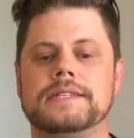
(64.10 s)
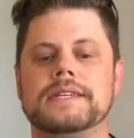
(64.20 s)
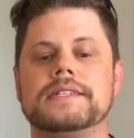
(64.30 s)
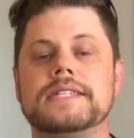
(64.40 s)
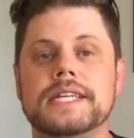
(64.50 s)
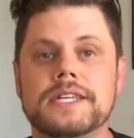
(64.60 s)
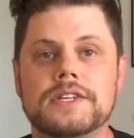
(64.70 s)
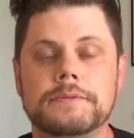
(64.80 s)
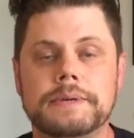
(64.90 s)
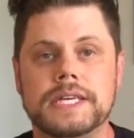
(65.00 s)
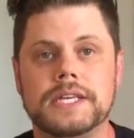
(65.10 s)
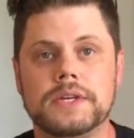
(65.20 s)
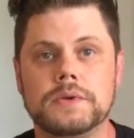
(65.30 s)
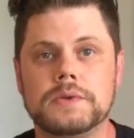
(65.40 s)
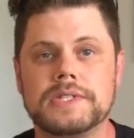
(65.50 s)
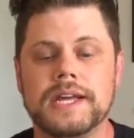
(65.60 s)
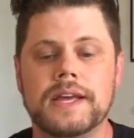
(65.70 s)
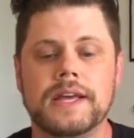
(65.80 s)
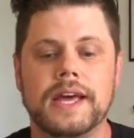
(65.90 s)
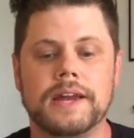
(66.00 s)
continue to be used
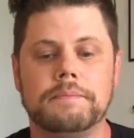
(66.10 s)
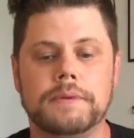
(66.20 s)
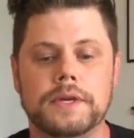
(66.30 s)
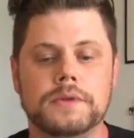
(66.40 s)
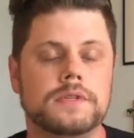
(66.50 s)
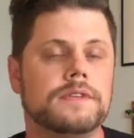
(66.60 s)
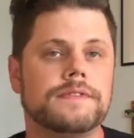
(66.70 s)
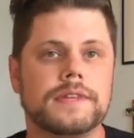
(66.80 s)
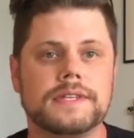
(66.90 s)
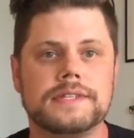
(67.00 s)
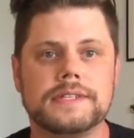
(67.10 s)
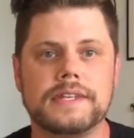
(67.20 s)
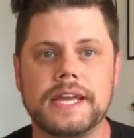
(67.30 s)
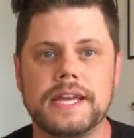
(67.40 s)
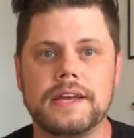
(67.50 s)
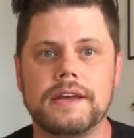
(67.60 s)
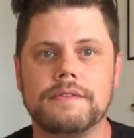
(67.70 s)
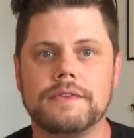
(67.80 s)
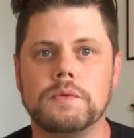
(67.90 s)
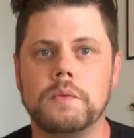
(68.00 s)
and abused for the sake
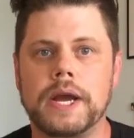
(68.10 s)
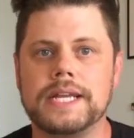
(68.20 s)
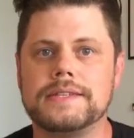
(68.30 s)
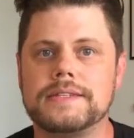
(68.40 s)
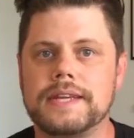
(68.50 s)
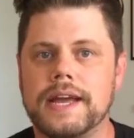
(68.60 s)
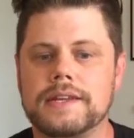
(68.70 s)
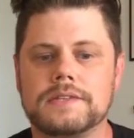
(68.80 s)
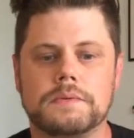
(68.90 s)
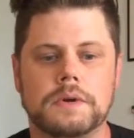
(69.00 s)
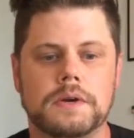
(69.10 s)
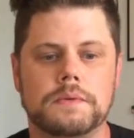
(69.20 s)
of the white status quo.